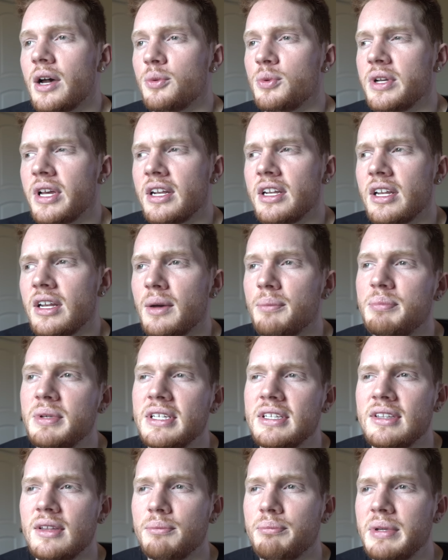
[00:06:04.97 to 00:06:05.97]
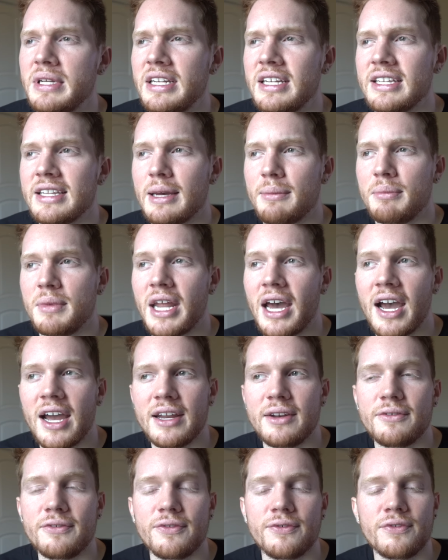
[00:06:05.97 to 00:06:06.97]
we ended up beating them
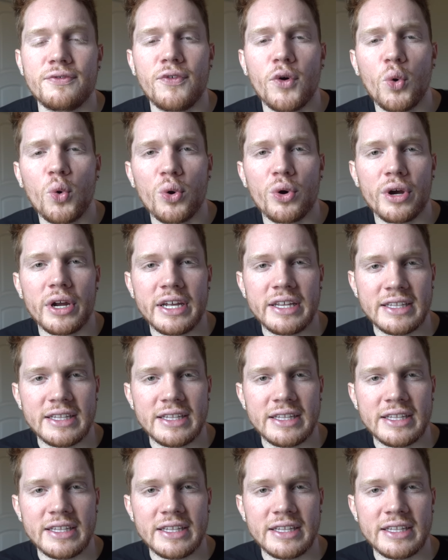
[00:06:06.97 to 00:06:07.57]
9-4